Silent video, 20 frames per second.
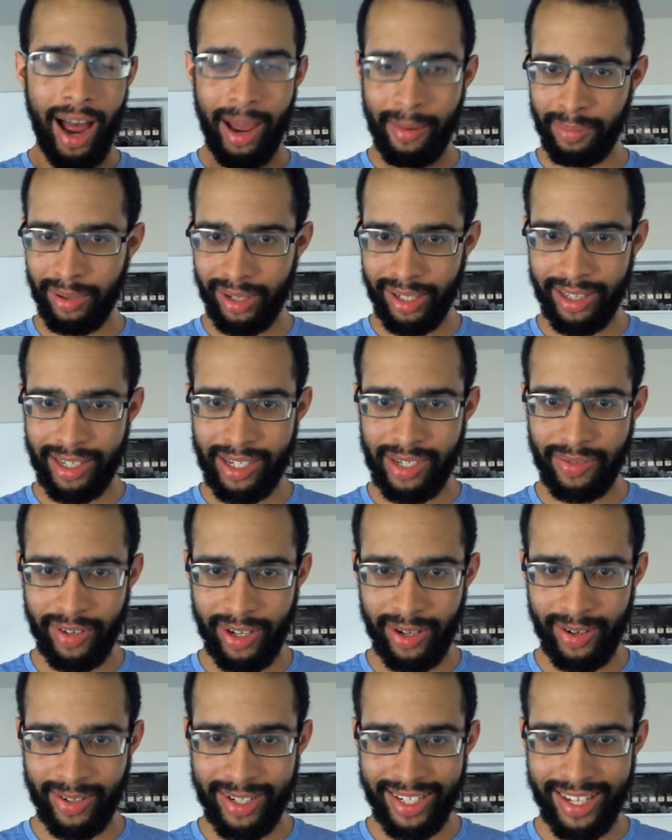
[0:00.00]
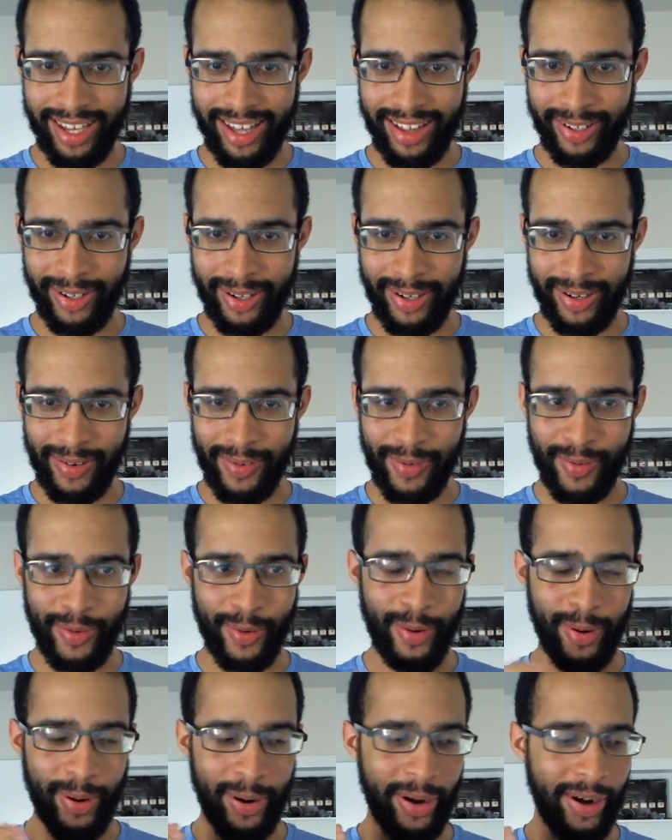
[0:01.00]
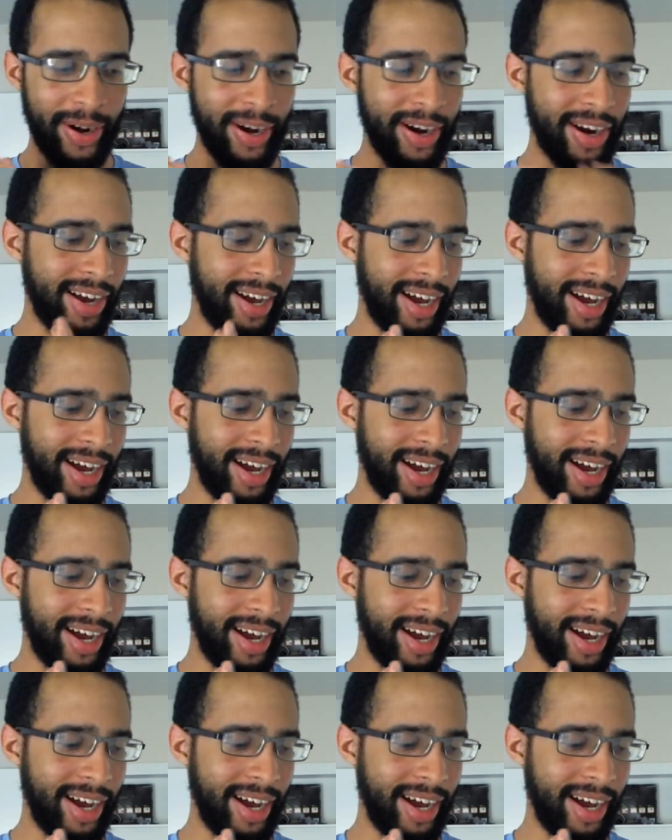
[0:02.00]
I'm putting this video together for